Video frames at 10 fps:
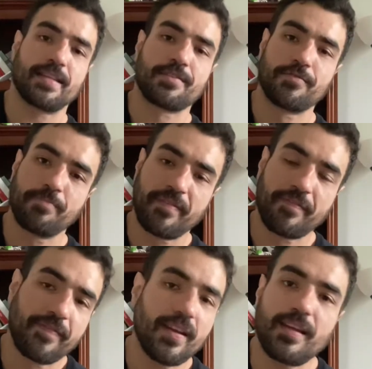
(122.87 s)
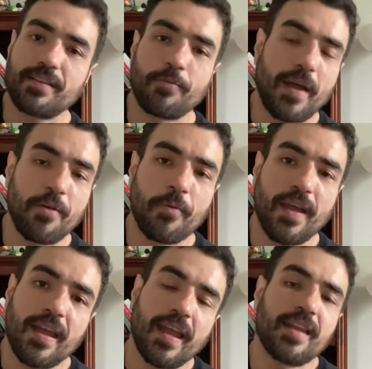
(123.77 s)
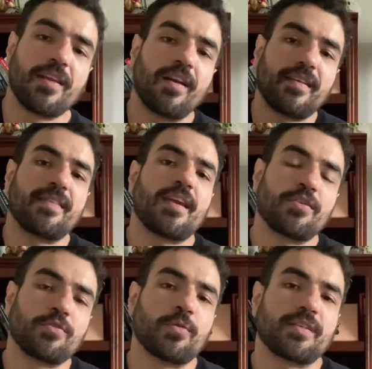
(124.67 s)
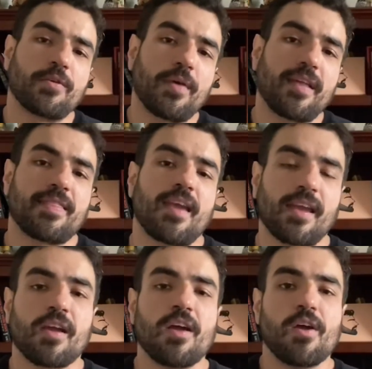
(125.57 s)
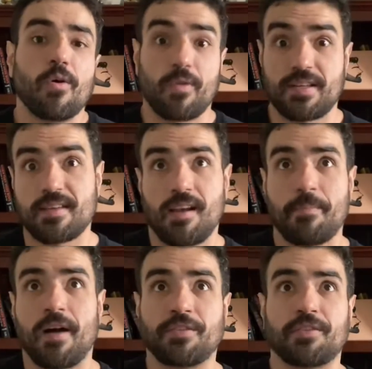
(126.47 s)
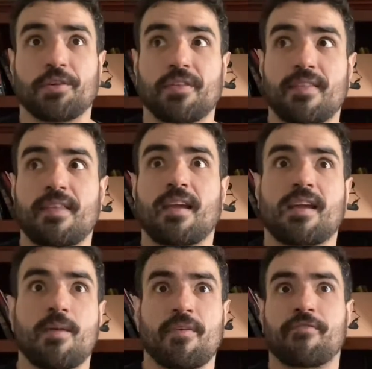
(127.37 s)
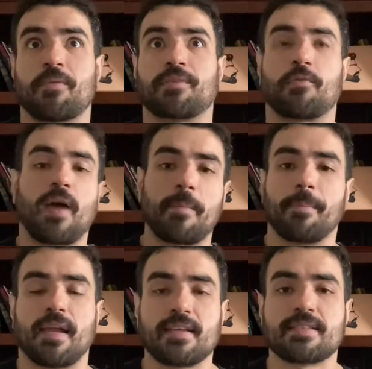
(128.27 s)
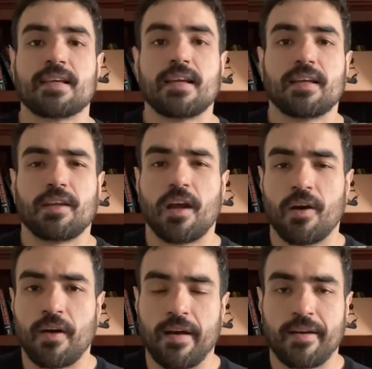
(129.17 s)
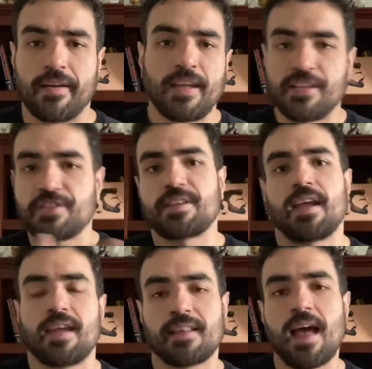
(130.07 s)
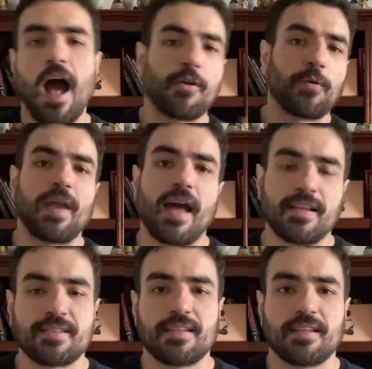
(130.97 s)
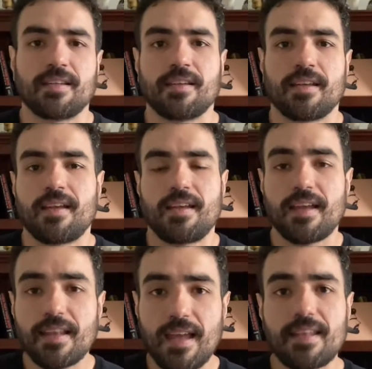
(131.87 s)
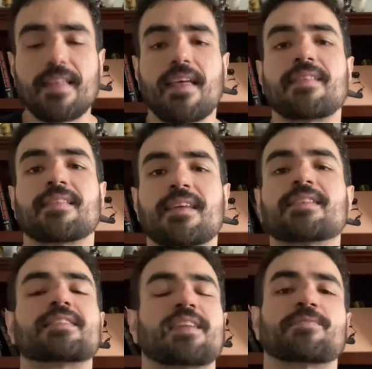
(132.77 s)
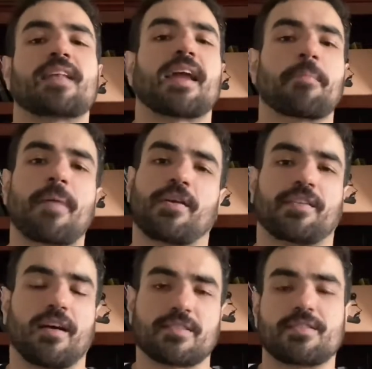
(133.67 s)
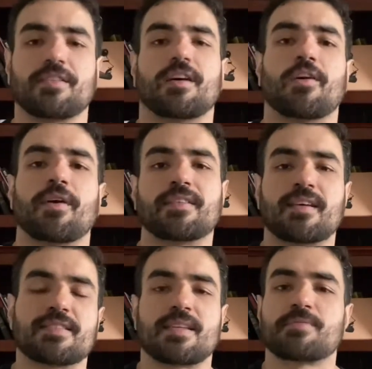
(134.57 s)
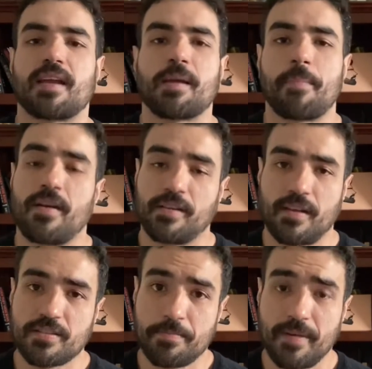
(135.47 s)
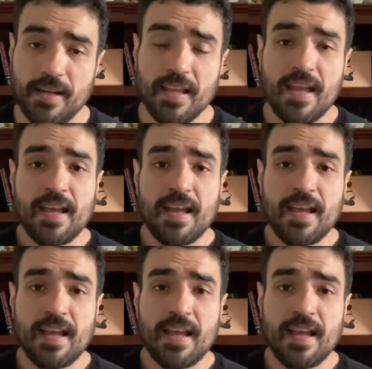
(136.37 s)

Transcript: to be feeling the right way and only then you're doing the right thing. Or it's all about the thing coming from the right place, inner state, outer reality. And it does seems like a paradox, it does seem like a paradox, but